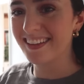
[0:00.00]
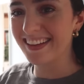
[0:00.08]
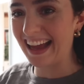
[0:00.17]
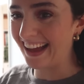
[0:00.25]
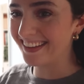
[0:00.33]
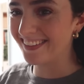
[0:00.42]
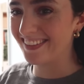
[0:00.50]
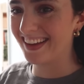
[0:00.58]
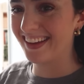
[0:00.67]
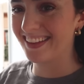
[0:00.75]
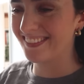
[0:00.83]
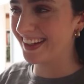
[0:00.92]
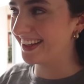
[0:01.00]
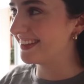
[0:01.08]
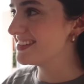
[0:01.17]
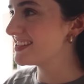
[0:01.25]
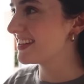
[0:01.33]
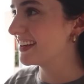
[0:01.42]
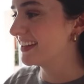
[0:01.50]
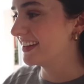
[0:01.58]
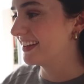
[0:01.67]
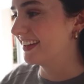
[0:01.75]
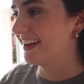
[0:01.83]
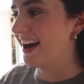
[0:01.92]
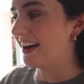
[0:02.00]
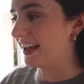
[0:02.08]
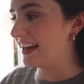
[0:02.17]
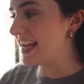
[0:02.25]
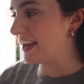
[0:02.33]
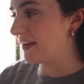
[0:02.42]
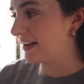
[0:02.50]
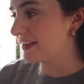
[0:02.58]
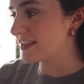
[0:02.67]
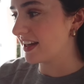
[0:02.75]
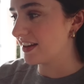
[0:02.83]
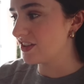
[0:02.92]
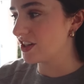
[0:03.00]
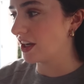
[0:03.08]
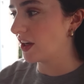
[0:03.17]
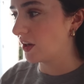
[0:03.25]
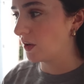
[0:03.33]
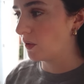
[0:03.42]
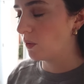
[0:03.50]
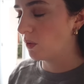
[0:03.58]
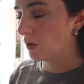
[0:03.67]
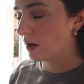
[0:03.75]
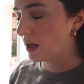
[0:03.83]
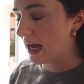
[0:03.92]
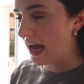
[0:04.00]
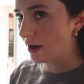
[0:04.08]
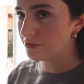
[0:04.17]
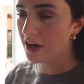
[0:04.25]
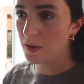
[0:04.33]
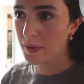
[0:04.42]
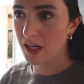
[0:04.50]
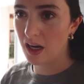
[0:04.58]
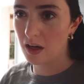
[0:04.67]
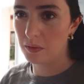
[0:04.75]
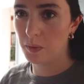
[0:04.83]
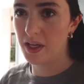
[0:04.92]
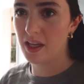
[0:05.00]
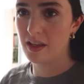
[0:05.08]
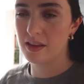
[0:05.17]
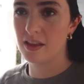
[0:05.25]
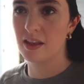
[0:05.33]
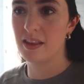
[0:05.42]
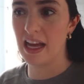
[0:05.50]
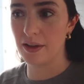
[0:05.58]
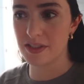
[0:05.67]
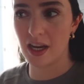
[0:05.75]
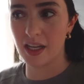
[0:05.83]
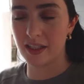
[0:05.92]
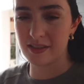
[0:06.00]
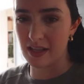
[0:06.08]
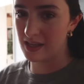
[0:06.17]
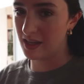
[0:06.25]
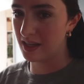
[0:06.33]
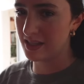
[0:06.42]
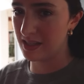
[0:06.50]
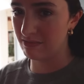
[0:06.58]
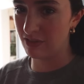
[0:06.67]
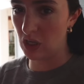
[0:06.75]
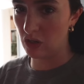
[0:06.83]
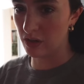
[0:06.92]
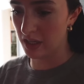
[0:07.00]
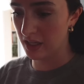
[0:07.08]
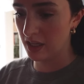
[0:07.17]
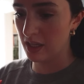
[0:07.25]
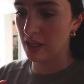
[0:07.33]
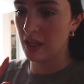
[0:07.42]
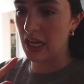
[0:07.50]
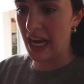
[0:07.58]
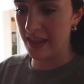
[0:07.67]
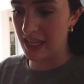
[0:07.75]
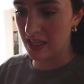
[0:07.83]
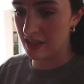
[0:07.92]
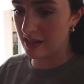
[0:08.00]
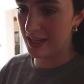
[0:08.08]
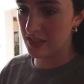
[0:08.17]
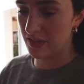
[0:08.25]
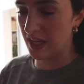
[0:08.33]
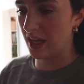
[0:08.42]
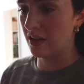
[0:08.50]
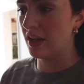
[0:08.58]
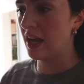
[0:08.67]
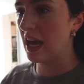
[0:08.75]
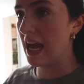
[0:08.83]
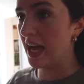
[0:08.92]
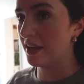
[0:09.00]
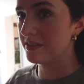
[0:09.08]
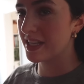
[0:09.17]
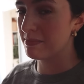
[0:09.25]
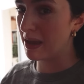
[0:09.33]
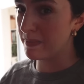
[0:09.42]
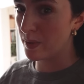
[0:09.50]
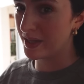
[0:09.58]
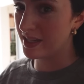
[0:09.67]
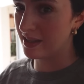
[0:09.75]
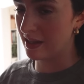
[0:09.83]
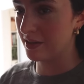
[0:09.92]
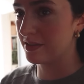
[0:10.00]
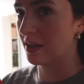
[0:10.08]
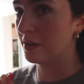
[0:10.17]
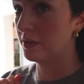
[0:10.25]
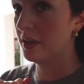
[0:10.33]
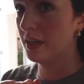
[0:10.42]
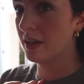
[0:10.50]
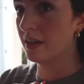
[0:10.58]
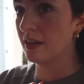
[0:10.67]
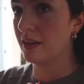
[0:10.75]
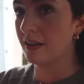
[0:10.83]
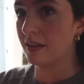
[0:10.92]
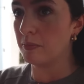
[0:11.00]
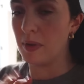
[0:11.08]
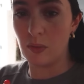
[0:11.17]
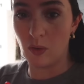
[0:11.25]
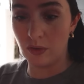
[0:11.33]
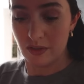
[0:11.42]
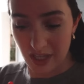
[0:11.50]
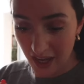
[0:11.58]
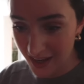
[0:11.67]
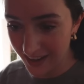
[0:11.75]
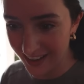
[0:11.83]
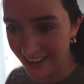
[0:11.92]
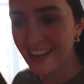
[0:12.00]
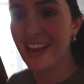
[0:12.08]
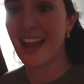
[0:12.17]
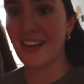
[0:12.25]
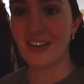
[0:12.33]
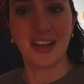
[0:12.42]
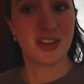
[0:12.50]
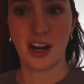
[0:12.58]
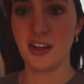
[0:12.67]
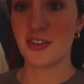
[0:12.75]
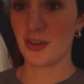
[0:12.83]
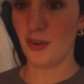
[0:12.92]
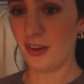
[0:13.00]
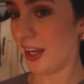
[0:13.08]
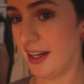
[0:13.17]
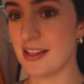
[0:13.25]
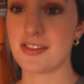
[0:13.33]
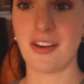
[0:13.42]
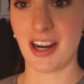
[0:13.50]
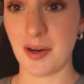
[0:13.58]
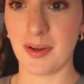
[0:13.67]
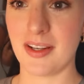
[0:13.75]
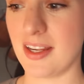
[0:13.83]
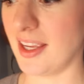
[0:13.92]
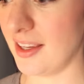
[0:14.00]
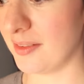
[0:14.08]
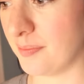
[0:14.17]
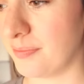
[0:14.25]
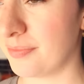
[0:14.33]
Can you hear the wind? I'm gonna take you outside and show you how far we are with the outside, because I think I didn't vlog at the end of the last video, and it may be windy though, so be warned if I try and talk and it's very windy.